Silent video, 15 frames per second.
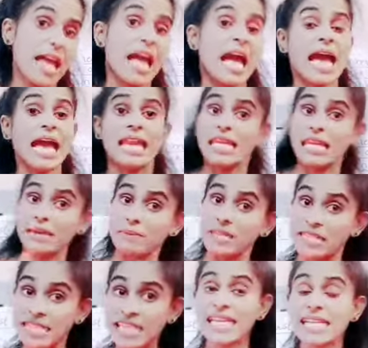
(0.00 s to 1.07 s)
And
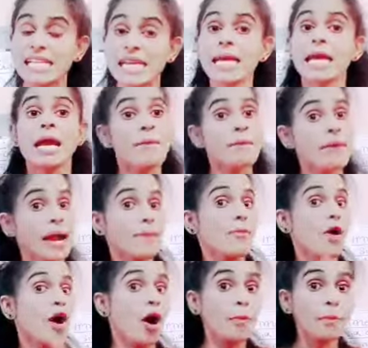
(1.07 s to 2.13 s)
immediately my
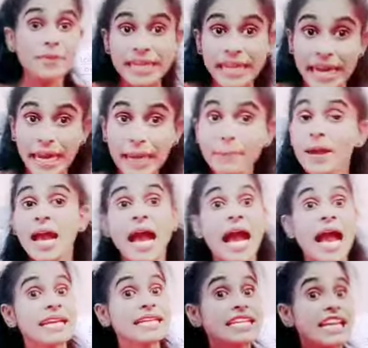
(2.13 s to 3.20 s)
mom came
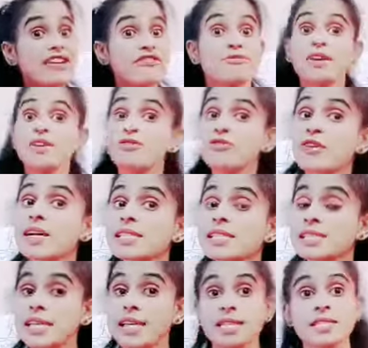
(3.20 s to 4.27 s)
and gave me first
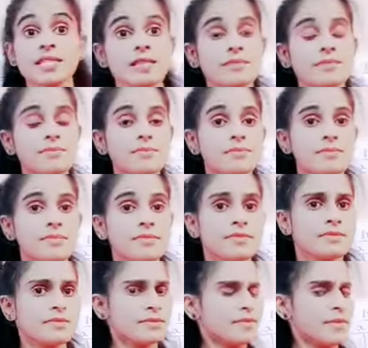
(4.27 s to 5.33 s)
aid.
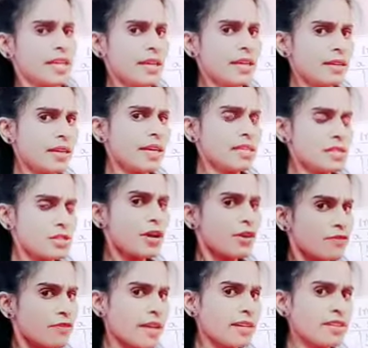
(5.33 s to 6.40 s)
In case you are
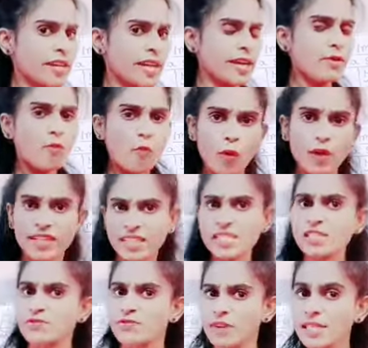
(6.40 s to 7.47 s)
wondering what is
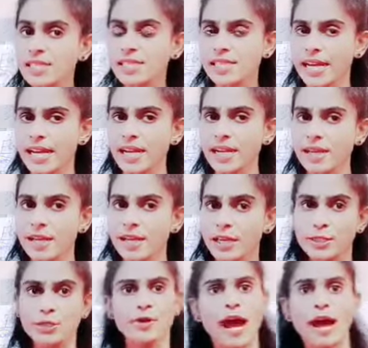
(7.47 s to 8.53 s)
first aid,
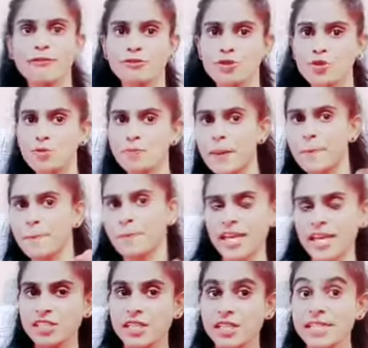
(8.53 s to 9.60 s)
you have to be
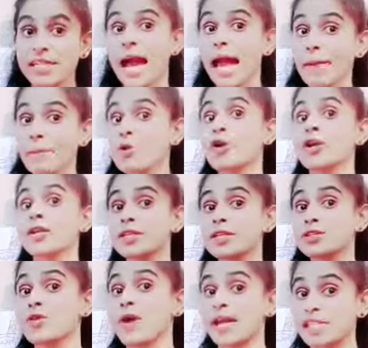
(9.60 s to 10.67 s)
patient. I am going
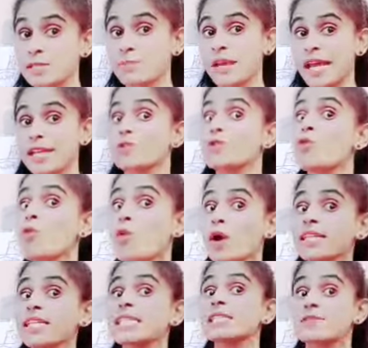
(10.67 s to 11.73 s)
to explain you what
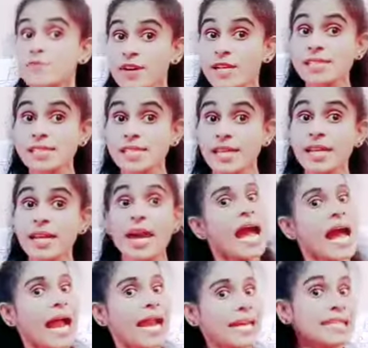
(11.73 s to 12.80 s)
is first aid
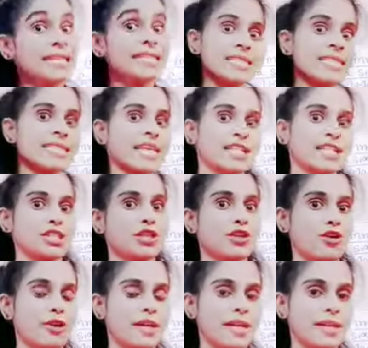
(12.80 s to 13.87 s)
and in this session
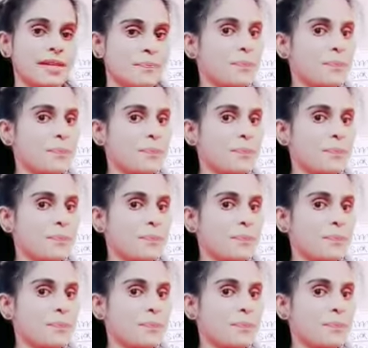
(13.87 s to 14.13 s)
only.